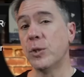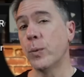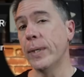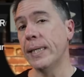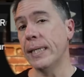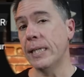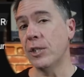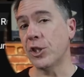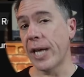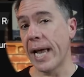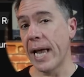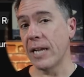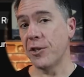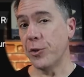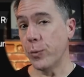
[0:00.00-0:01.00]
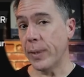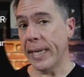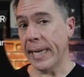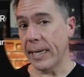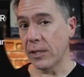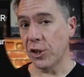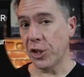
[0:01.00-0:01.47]
Between each add, you
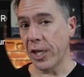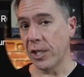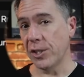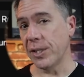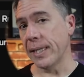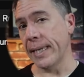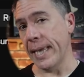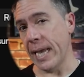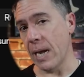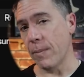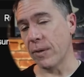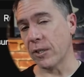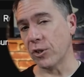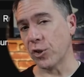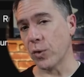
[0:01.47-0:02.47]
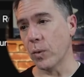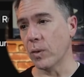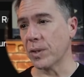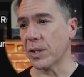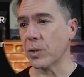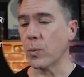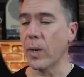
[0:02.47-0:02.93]
can change the camera
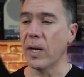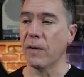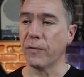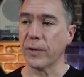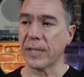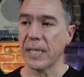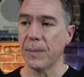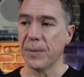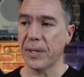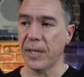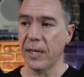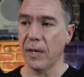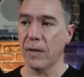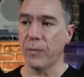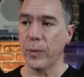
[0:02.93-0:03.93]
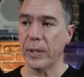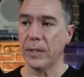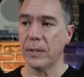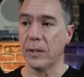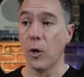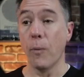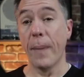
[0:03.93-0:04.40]
controls as well. For example, here, if we
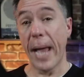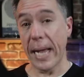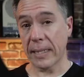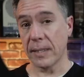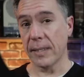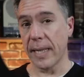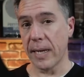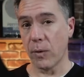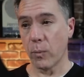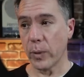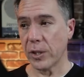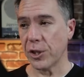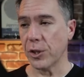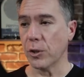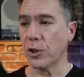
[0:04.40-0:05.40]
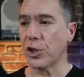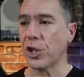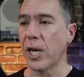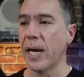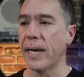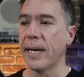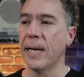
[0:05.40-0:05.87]
go back to that original
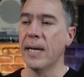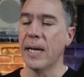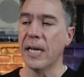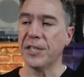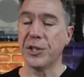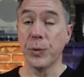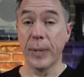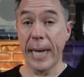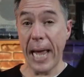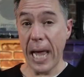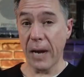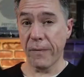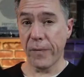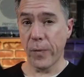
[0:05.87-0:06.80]
shot and do an add